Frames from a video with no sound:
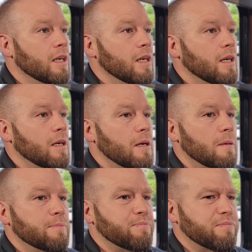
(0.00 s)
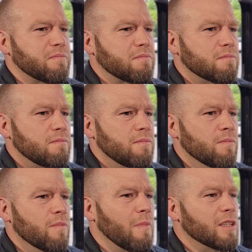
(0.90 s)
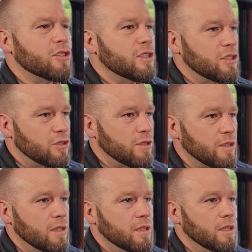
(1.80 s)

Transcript: My sister,